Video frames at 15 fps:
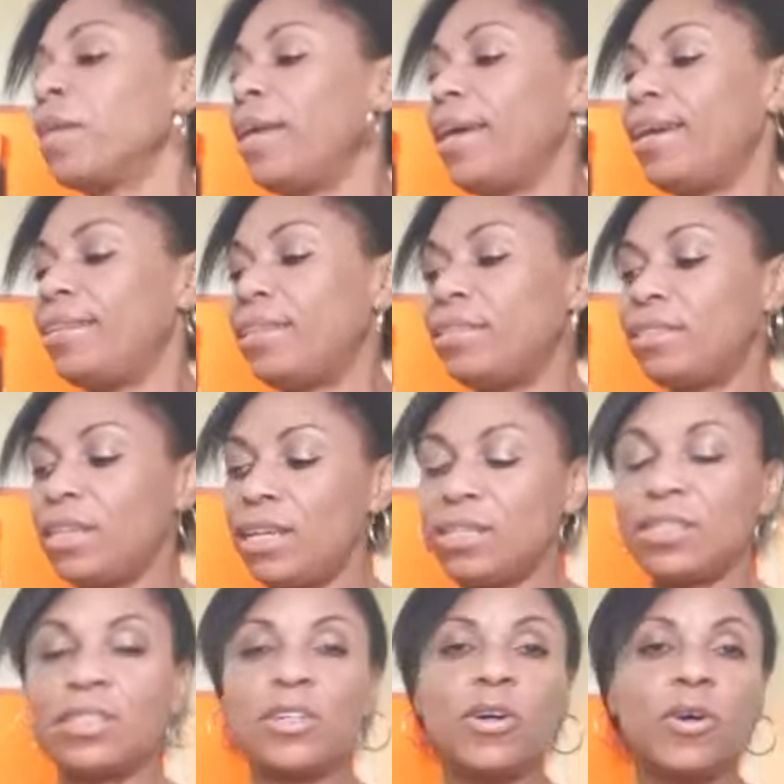and then taste
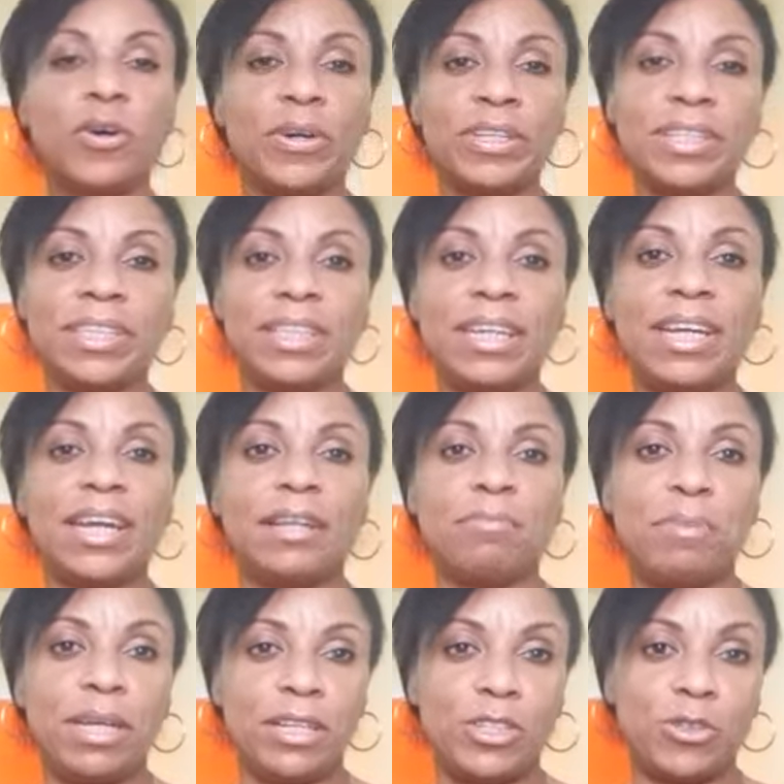it accordingly and
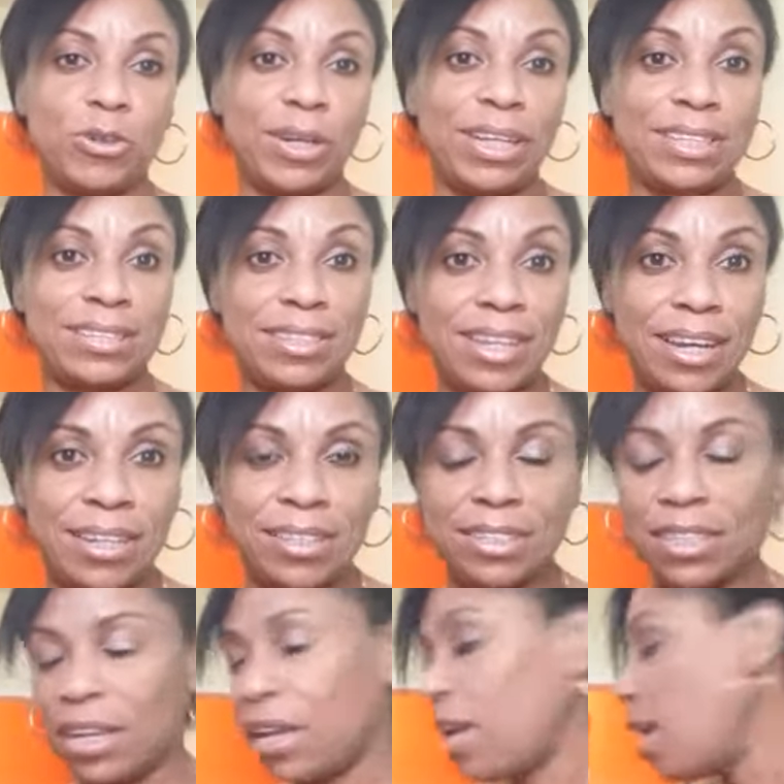make sure it's
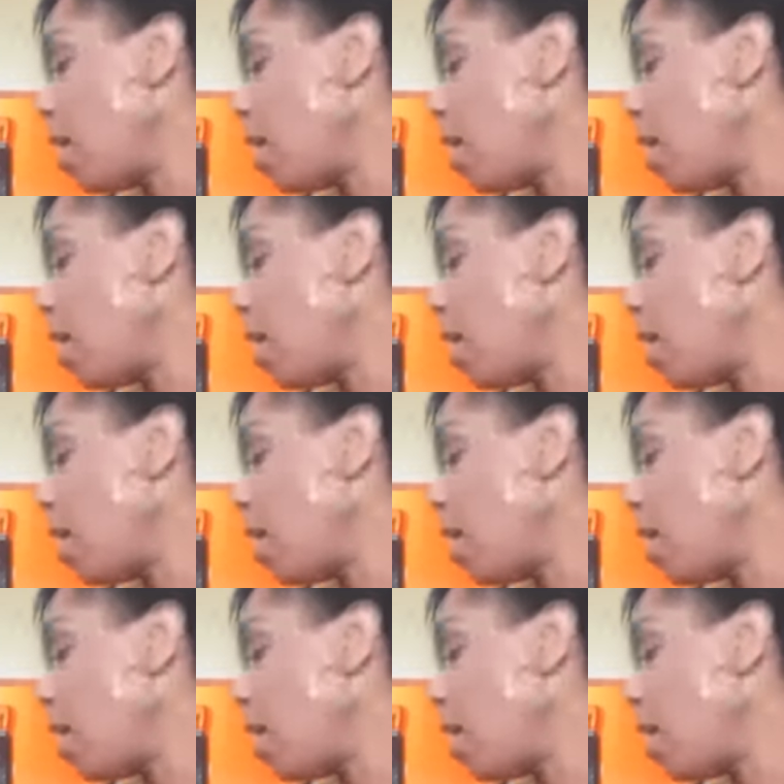tasty.